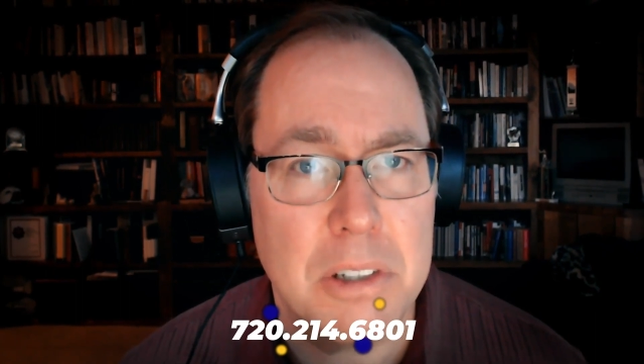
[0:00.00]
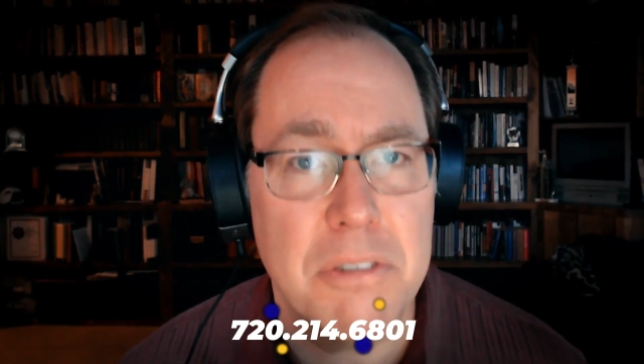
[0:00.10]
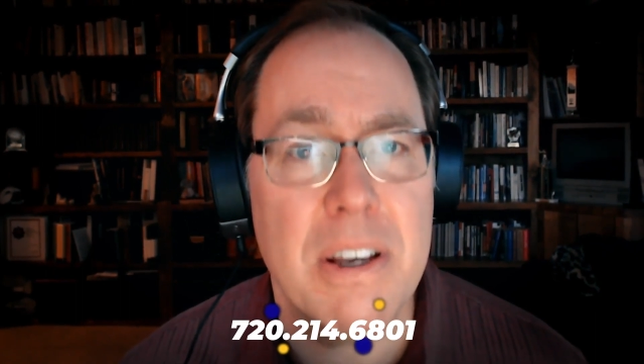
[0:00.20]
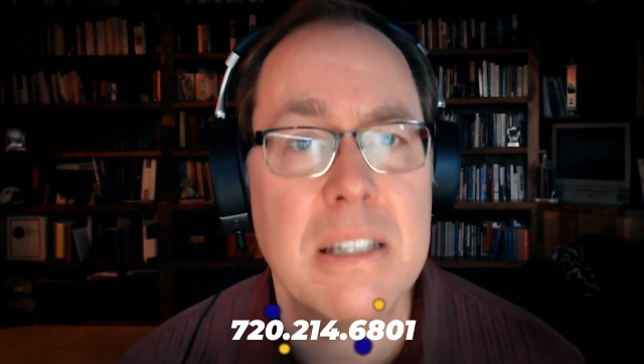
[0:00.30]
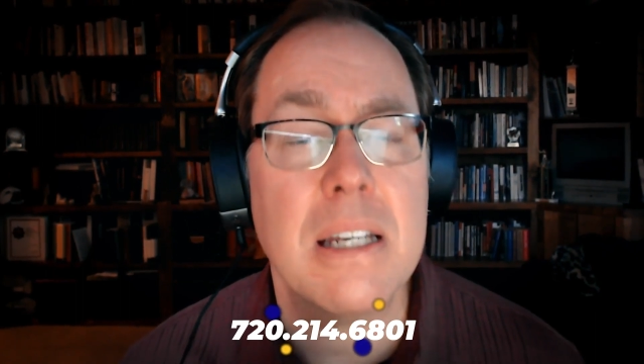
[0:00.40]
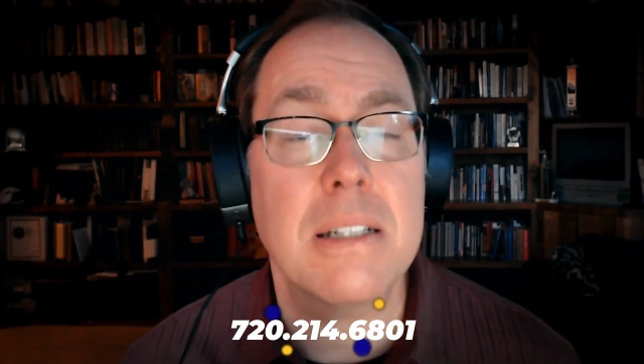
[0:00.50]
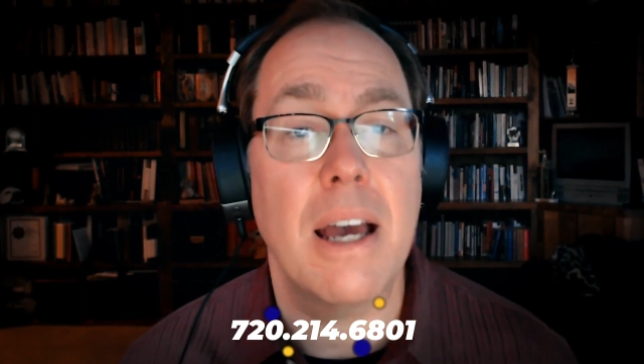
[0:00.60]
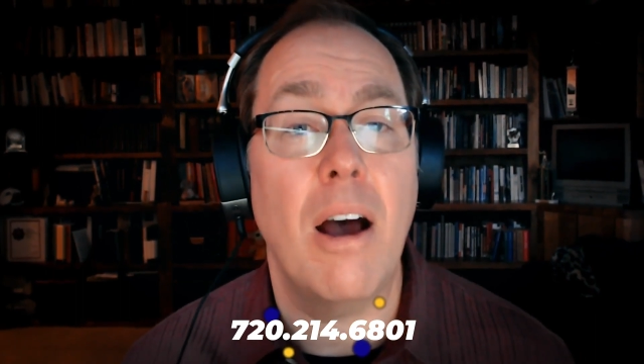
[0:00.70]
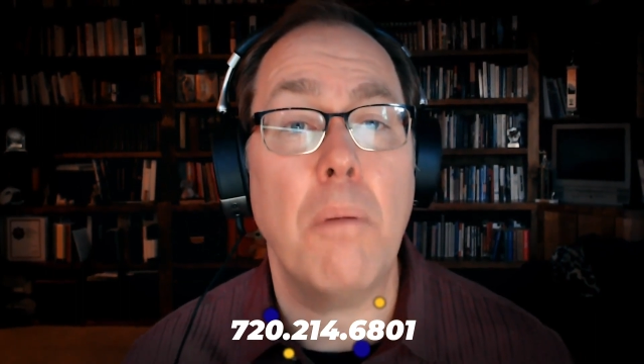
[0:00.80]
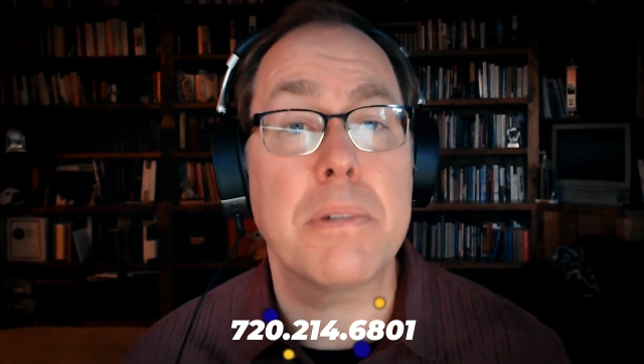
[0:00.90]
to visit, to
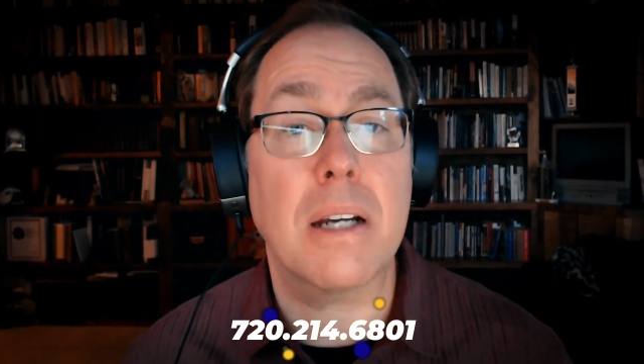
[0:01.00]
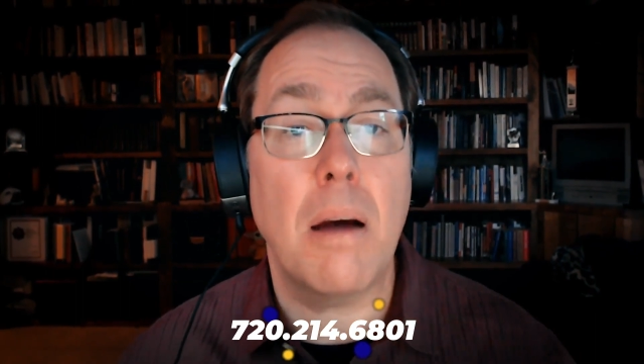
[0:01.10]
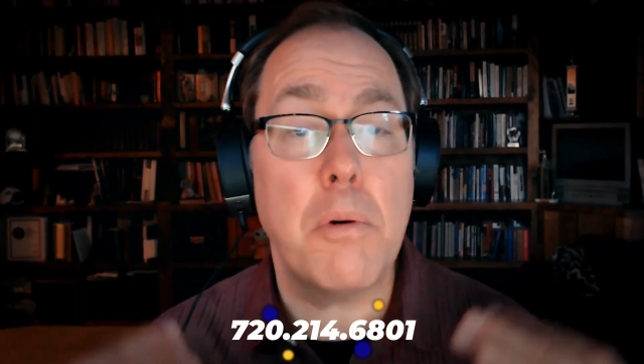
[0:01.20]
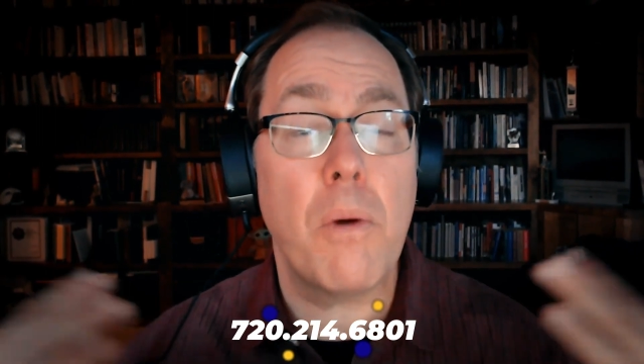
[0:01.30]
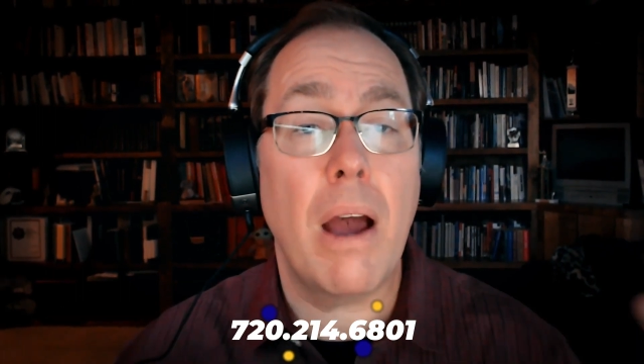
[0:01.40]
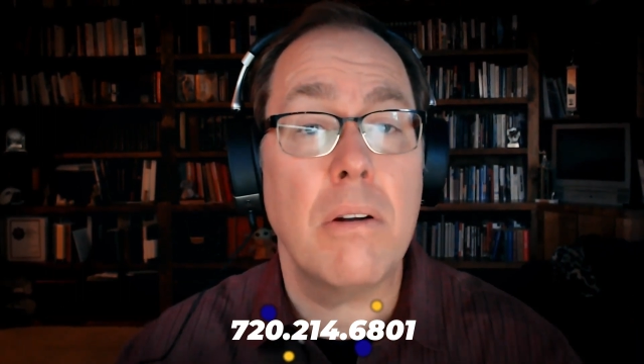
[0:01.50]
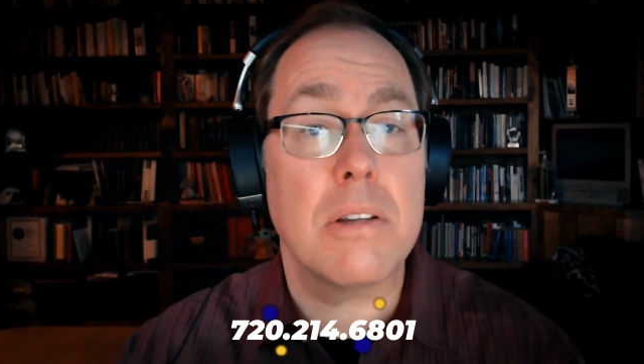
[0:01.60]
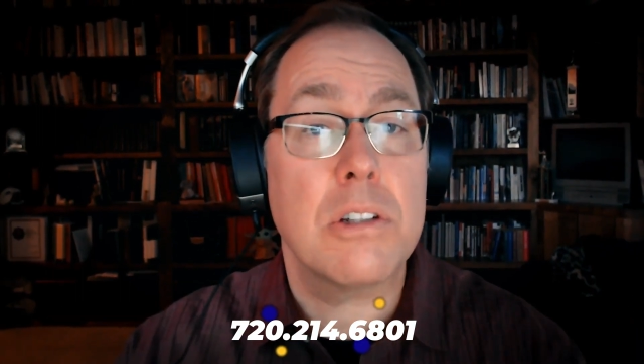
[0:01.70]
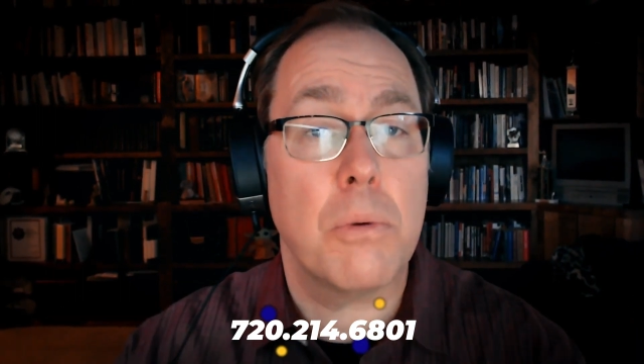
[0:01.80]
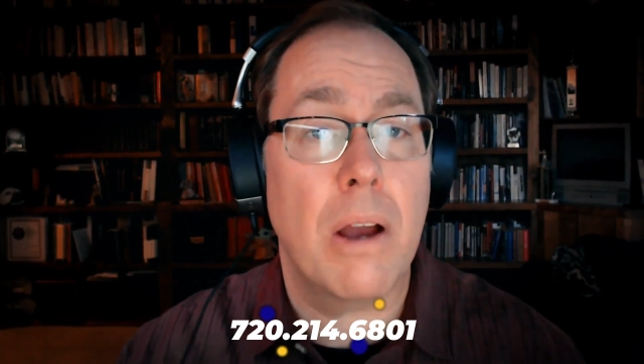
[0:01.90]
help, to come around
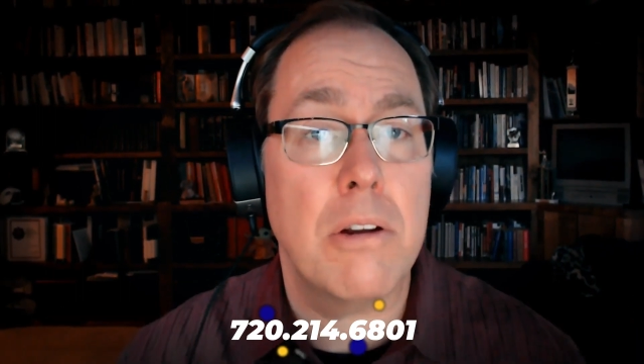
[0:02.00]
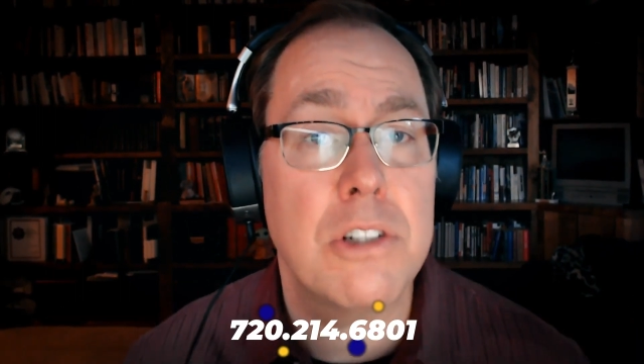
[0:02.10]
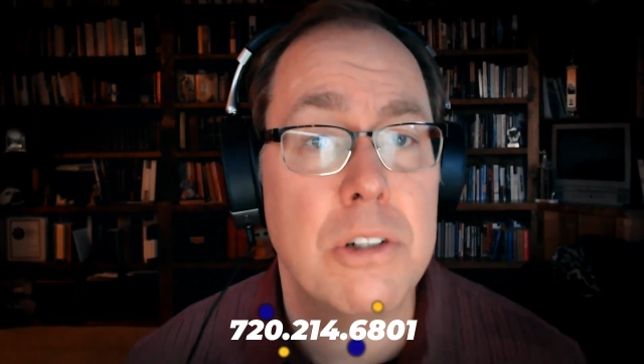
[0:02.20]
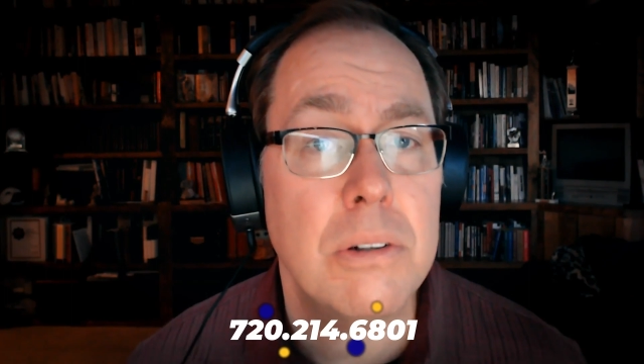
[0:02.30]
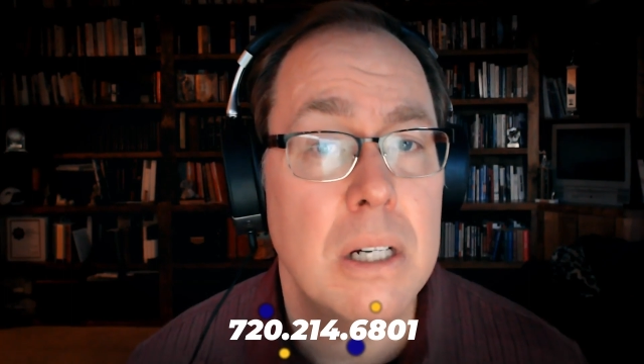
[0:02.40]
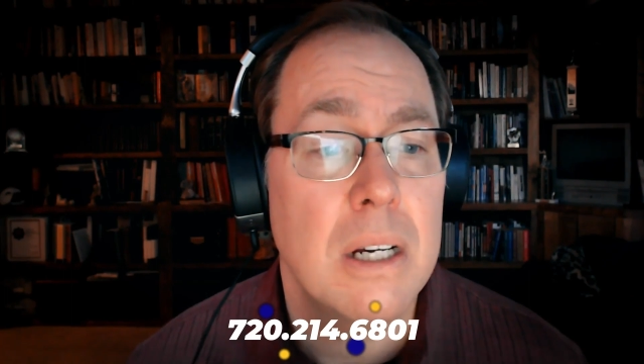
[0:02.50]
and surround you